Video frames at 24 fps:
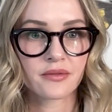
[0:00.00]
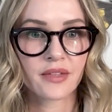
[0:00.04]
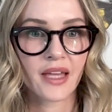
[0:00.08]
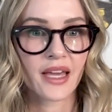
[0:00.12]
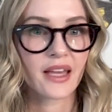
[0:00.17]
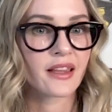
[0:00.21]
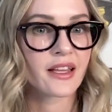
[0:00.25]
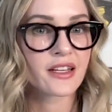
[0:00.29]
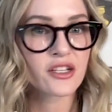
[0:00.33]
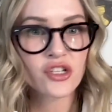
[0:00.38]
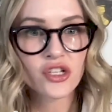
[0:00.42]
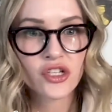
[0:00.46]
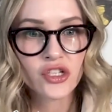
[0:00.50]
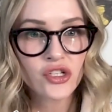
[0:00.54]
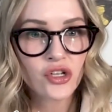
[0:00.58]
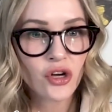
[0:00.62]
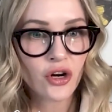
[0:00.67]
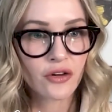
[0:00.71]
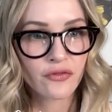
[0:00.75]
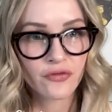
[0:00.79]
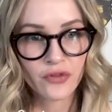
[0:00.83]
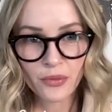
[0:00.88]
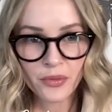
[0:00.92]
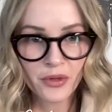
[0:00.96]
Like, let's just
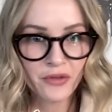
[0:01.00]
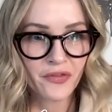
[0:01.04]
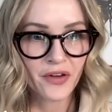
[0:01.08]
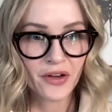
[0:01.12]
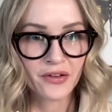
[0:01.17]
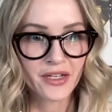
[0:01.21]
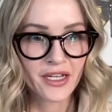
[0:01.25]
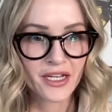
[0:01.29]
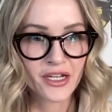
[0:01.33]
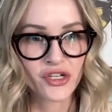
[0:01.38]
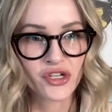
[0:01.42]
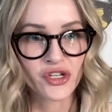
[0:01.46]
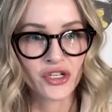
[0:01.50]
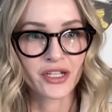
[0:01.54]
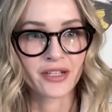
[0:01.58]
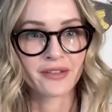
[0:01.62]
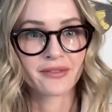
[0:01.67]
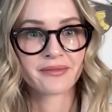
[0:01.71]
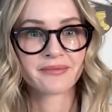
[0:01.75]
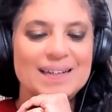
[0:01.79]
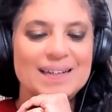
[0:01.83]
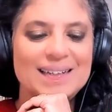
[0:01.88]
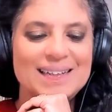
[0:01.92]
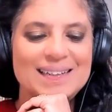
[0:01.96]
start from the foundation.
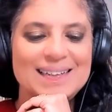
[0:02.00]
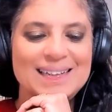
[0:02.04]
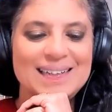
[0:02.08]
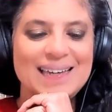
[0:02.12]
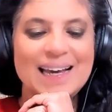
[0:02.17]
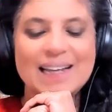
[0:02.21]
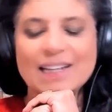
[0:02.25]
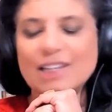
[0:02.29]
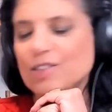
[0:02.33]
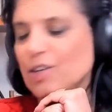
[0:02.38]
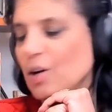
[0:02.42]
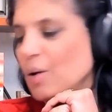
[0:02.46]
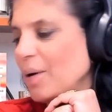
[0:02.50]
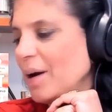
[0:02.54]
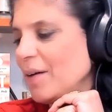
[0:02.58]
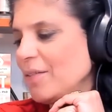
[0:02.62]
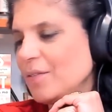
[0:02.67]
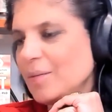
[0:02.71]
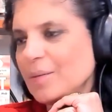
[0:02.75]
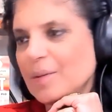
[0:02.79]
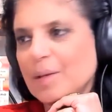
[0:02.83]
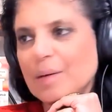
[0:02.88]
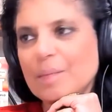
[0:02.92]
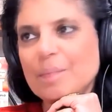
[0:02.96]
Yeah, let's go right
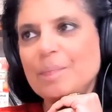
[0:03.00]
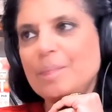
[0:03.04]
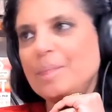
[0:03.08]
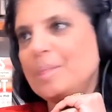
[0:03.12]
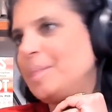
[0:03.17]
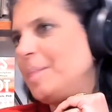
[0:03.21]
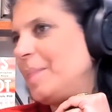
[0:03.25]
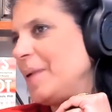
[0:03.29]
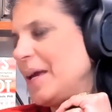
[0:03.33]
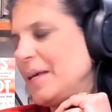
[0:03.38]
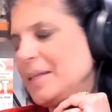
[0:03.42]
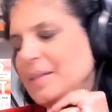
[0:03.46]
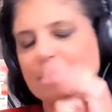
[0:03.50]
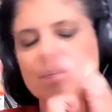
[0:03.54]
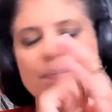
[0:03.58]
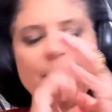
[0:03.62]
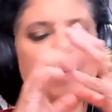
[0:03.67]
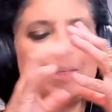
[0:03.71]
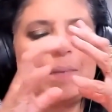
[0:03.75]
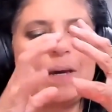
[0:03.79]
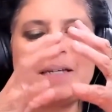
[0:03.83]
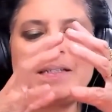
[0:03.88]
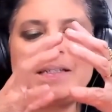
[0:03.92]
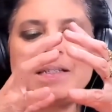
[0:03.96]
from the
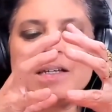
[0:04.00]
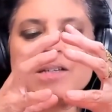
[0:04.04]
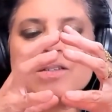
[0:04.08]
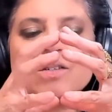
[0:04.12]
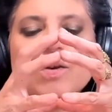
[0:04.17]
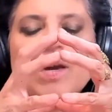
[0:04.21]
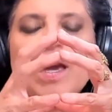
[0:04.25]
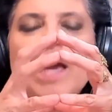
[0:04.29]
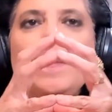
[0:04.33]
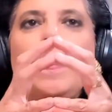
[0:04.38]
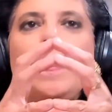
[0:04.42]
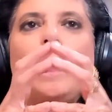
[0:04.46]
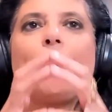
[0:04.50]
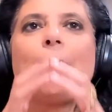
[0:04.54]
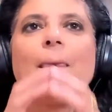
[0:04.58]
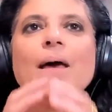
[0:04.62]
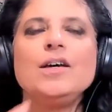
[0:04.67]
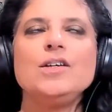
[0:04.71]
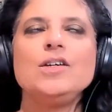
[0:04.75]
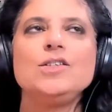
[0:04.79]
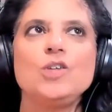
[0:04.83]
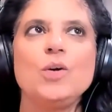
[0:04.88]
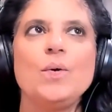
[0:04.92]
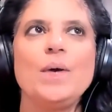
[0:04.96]
basics, okay?
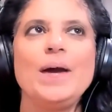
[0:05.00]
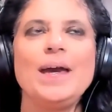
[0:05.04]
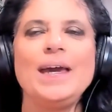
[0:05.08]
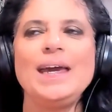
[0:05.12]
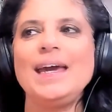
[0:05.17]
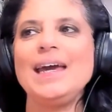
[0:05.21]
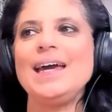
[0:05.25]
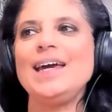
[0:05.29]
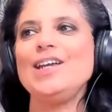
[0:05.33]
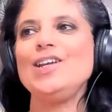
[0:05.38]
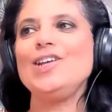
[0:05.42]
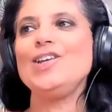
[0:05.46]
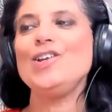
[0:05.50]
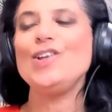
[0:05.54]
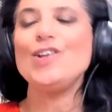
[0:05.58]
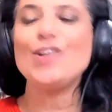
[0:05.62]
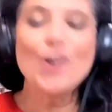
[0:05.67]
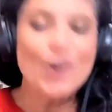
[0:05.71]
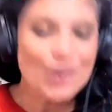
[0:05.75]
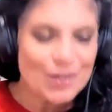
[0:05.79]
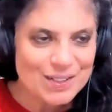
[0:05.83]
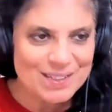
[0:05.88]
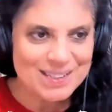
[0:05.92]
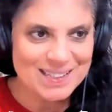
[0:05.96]
So a
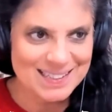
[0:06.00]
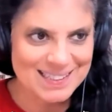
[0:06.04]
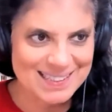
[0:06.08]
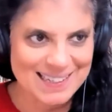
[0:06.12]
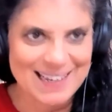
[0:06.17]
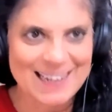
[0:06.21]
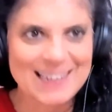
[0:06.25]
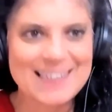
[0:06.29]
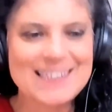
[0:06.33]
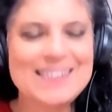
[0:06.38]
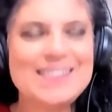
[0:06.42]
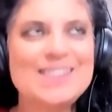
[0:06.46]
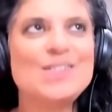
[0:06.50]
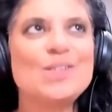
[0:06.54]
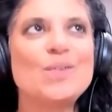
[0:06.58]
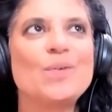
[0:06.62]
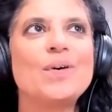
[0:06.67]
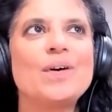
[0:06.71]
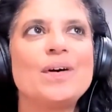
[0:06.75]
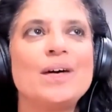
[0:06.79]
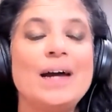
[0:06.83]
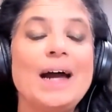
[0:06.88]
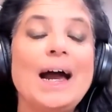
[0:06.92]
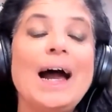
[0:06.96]
narcissist,
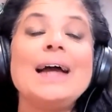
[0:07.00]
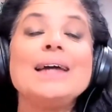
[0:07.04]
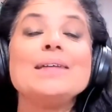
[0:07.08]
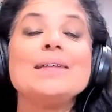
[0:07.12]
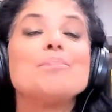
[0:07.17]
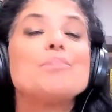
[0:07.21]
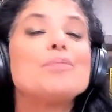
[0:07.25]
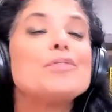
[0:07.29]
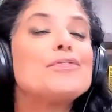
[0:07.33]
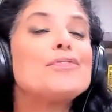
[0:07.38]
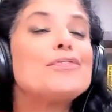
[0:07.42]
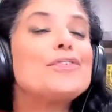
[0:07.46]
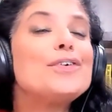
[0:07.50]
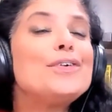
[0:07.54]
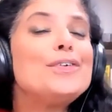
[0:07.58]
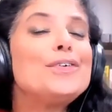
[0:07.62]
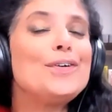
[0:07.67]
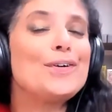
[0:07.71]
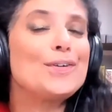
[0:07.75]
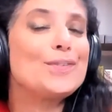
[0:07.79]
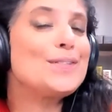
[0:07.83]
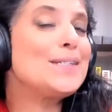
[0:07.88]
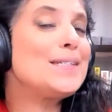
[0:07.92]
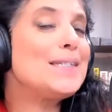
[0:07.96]
or I prefer
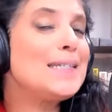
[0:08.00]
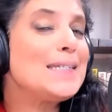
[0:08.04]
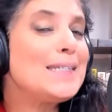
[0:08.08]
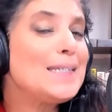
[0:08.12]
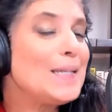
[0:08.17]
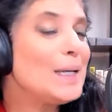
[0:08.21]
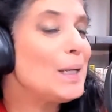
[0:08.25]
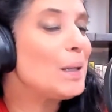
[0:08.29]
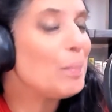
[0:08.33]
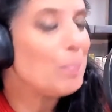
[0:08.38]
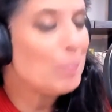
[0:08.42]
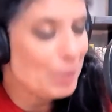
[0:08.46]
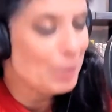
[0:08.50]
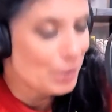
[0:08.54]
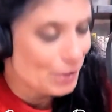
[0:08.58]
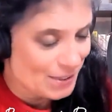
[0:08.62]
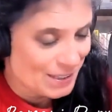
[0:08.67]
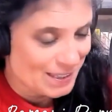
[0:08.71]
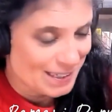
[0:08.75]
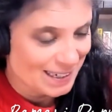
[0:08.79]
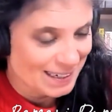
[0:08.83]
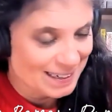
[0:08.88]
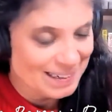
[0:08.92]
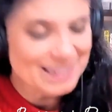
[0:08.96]
narcissistic
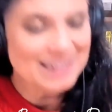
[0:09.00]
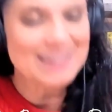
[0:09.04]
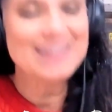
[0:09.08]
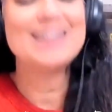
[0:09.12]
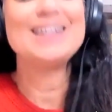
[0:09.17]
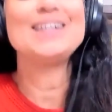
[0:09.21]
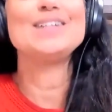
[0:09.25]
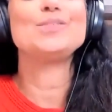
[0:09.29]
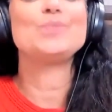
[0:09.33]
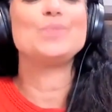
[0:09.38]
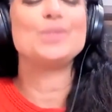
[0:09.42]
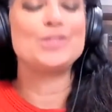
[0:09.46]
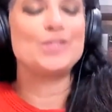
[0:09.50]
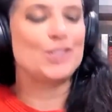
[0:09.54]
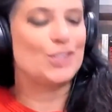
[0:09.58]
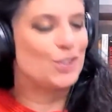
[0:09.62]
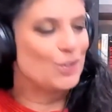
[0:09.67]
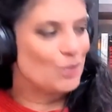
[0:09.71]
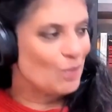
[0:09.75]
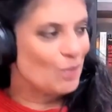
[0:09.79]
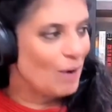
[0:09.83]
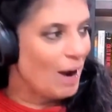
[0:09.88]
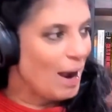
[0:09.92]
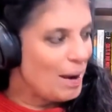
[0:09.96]
person, so we're
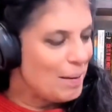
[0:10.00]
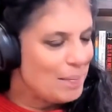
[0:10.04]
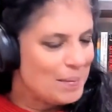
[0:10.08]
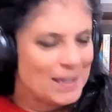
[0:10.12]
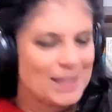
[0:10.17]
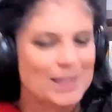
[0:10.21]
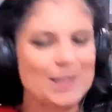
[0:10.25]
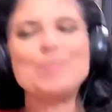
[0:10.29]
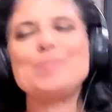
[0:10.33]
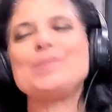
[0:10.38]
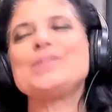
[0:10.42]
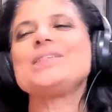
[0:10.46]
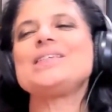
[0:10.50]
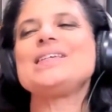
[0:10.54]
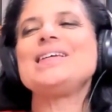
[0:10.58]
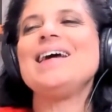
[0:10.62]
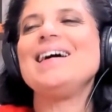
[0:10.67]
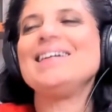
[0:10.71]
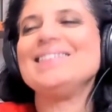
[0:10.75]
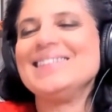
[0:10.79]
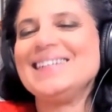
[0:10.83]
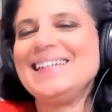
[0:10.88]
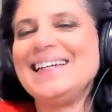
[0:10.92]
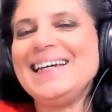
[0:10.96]
describing their
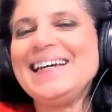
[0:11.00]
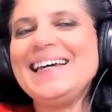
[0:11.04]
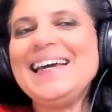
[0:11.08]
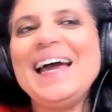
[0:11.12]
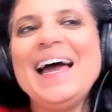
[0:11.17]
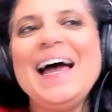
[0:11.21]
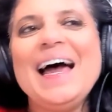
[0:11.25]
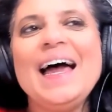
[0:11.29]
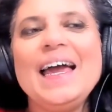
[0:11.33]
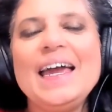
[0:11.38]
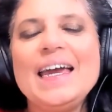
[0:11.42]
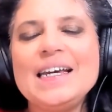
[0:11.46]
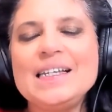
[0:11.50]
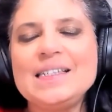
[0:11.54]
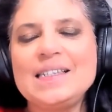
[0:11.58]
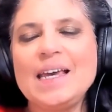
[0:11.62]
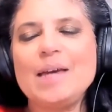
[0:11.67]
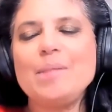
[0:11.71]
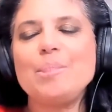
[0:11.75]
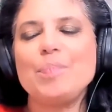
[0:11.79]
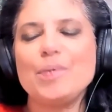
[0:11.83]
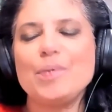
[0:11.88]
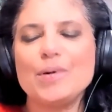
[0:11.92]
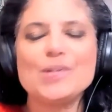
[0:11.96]
personality, is
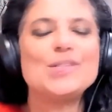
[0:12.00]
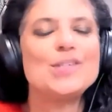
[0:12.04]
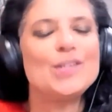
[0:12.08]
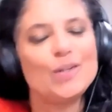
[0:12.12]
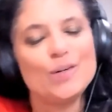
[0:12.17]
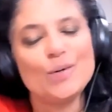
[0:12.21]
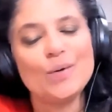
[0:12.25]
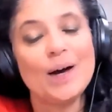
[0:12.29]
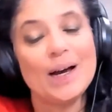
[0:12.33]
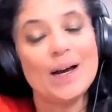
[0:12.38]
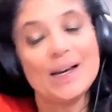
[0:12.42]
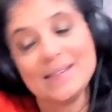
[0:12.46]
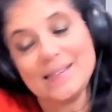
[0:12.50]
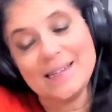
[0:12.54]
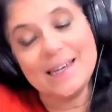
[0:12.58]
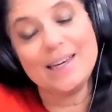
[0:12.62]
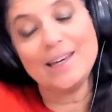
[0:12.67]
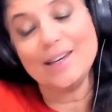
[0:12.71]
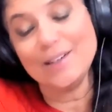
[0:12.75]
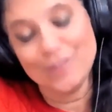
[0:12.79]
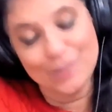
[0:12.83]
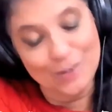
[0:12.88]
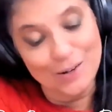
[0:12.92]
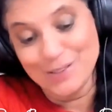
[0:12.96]
a person who has
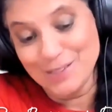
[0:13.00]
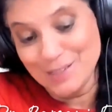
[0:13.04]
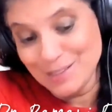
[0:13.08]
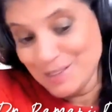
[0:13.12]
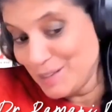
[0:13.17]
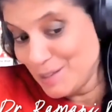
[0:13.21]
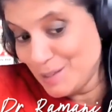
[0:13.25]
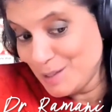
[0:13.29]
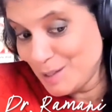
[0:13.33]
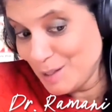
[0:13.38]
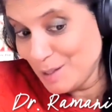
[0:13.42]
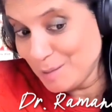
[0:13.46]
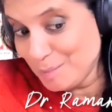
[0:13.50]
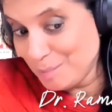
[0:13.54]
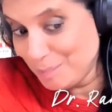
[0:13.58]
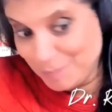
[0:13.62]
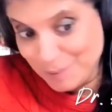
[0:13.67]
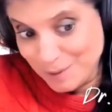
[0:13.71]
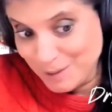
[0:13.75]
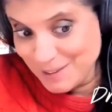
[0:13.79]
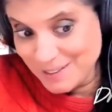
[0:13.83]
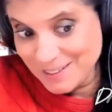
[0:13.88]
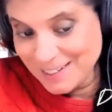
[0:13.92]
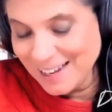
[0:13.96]
a narcissistic
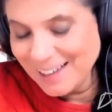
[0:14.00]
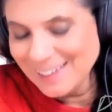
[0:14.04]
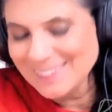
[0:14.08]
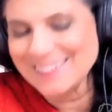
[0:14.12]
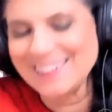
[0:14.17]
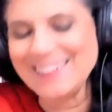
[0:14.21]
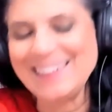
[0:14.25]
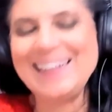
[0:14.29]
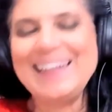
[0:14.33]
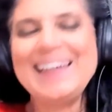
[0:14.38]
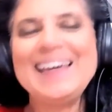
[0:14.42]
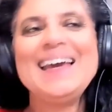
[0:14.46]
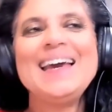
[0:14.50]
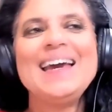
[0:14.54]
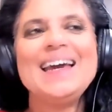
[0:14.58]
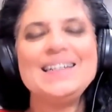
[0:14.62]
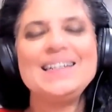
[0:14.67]
personality.